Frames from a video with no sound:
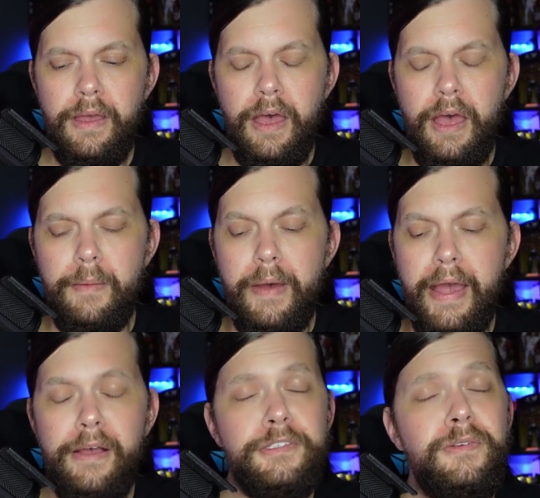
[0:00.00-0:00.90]
Um,
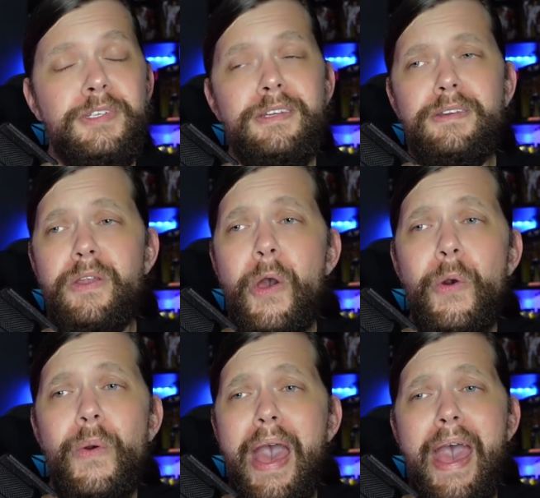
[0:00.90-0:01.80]
I also didn't
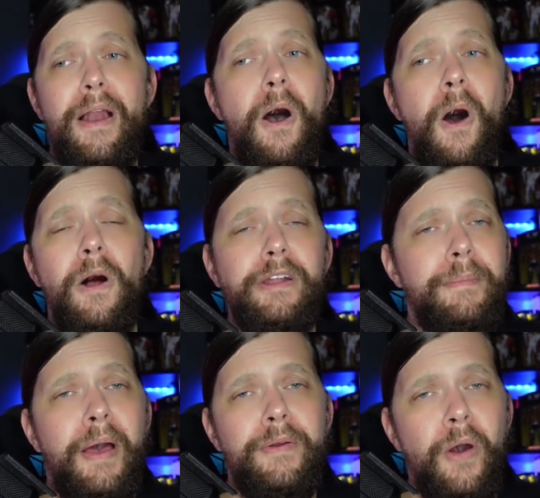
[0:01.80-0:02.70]
know at all
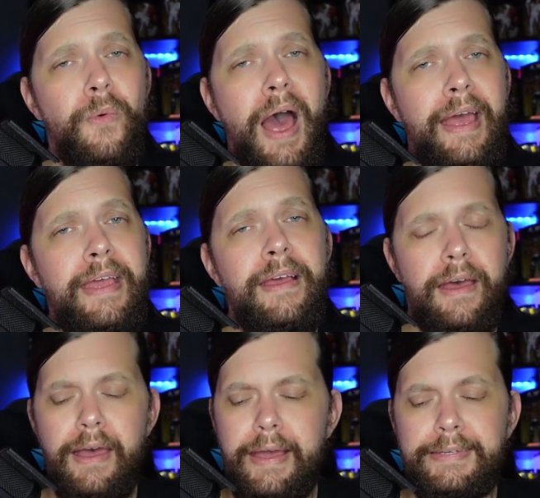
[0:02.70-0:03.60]
about Arai
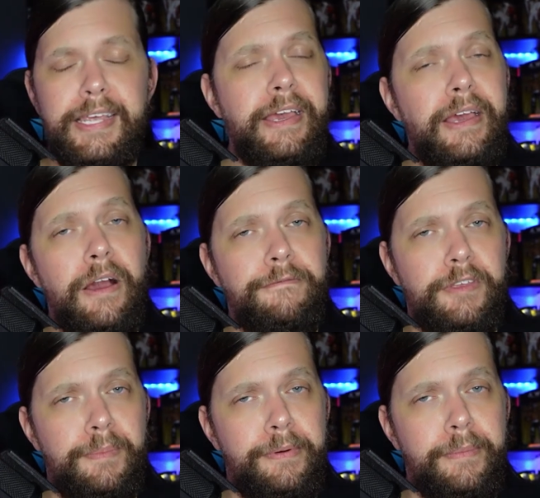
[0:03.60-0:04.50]
uh, taking
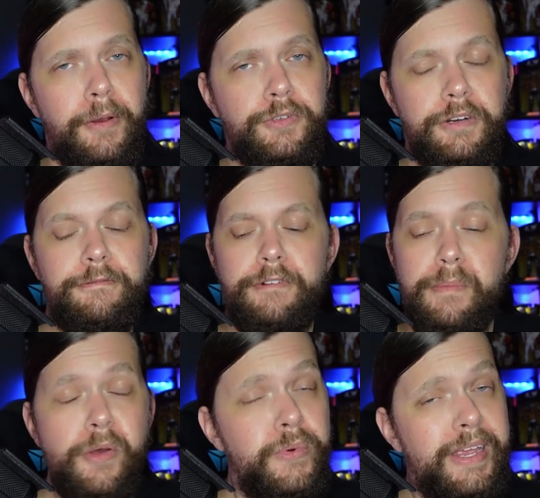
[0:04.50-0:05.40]
over the promotion
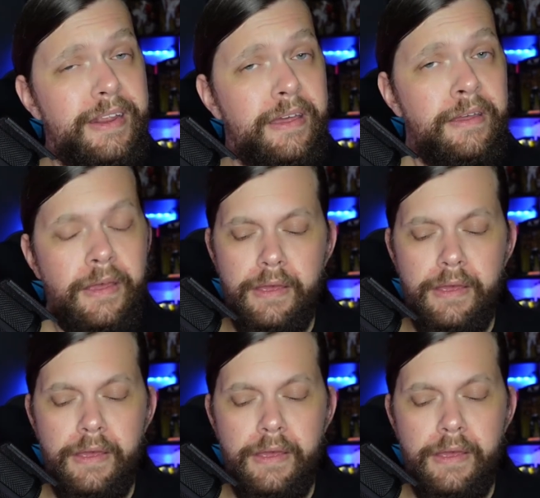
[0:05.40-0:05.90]
from Onita.